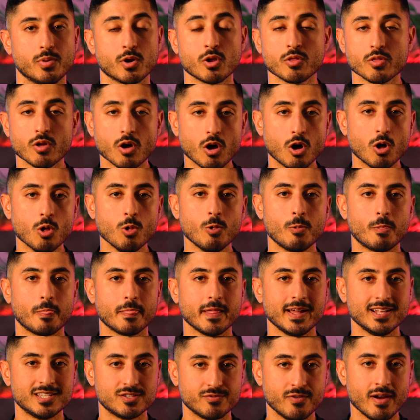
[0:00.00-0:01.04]
But on the whole,
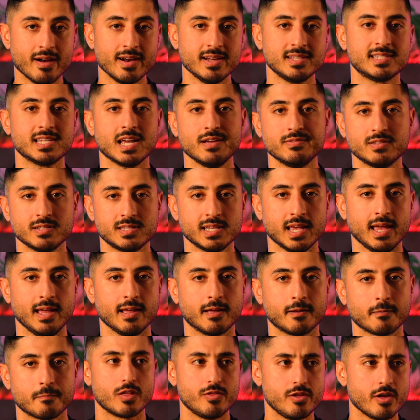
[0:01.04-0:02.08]
it's very safe to
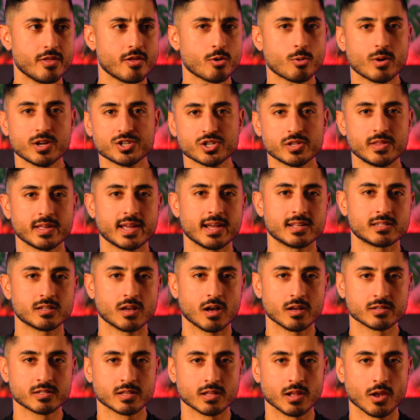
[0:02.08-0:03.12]
take. The other question that gets
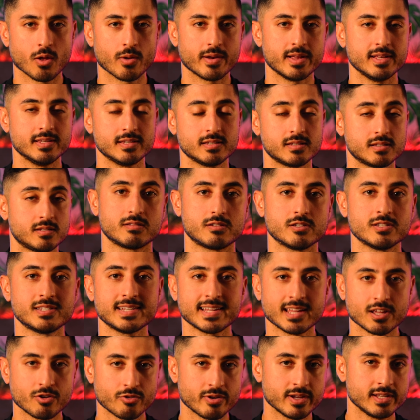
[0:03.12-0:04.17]
asked a lot is Does
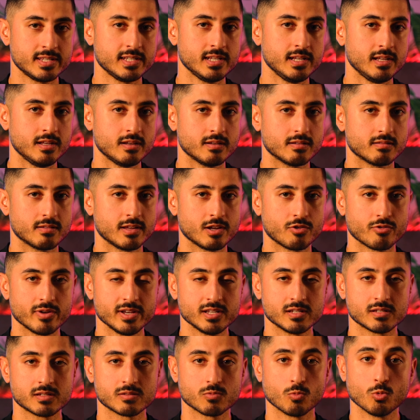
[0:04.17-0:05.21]
taking creatine
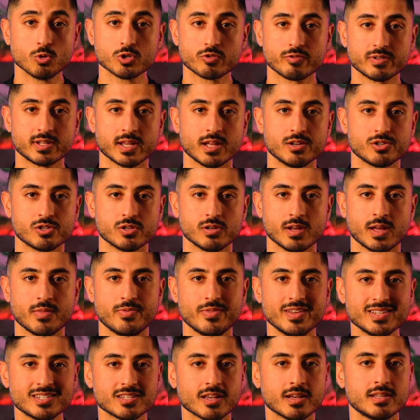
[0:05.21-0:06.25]
increase water retention?
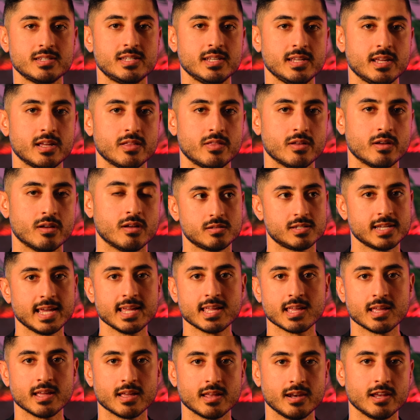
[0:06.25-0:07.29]
And this idea that
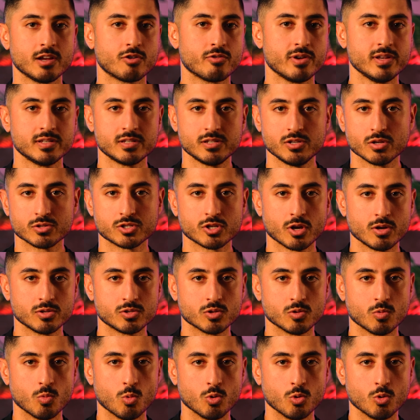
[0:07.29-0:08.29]
taking it increases your total